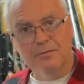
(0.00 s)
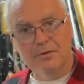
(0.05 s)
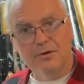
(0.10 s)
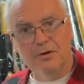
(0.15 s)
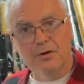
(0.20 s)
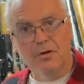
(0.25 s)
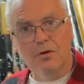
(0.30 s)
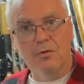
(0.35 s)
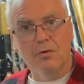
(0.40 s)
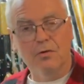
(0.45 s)

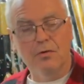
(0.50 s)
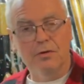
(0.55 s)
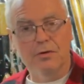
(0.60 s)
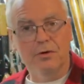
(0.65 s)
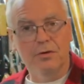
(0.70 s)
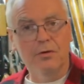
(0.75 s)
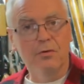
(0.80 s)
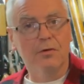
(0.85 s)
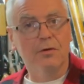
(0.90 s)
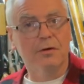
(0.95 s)
no
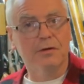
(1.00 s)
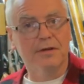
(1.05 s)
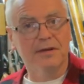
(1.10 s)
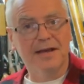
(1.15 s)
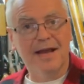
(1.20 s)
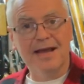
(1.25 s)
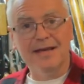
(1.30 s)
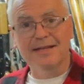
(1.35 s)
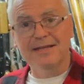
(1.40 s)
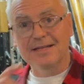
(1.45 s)
newer than
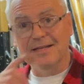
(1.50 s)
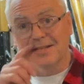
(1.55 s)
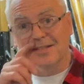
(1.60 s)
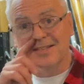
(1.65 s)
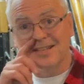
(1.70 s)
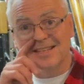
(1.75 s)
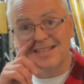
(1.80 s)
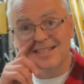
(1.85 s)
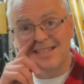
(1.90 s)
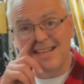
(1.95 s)

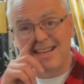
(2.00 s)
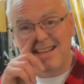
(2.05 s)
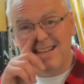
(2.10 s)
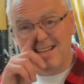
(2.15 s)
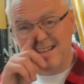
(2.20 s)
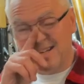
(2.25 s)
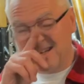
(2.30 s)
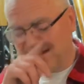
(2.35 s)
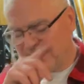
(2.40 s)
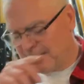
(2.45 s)
1916,
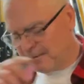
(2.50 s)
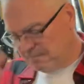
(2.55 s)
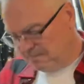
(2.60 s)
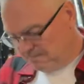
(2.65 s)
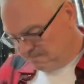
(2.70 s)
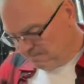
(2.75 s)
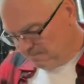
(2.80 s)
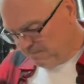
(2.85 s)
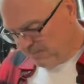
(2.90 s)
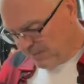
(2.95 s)
and
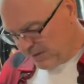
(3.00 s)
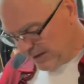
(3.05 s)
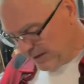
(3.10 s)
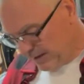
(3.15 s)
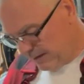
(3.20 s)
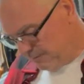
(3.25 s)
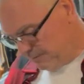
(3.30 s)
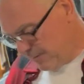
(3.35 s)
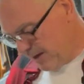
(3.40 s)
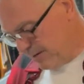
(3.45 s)

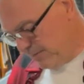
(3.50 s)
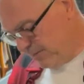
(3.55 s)
it may